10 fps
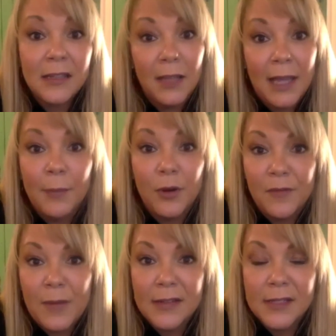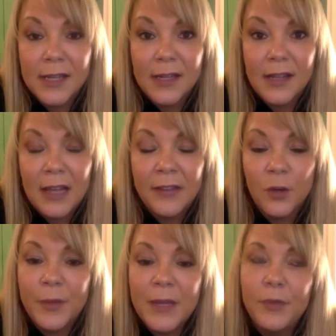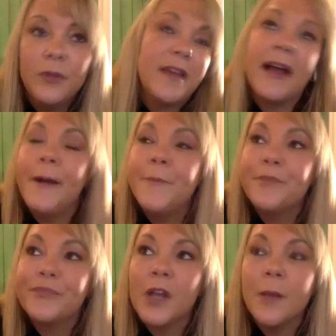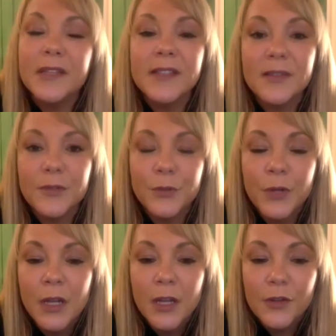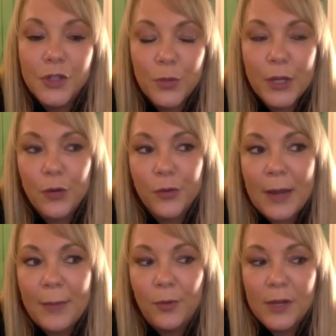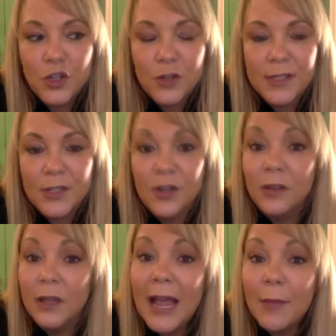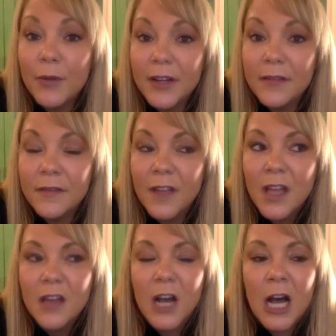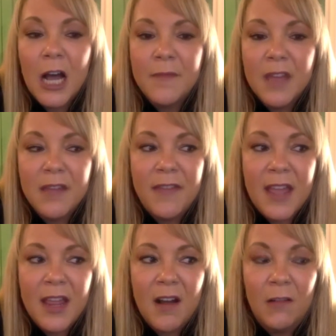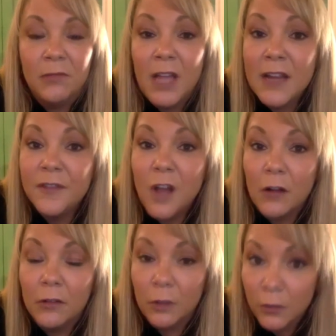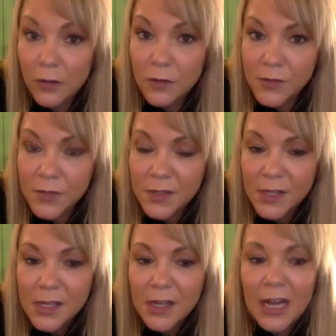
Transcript: And it's a collaborative mindset. And there are people that come into doing growth operations, they're collaborative. Um, they are lifelong learners.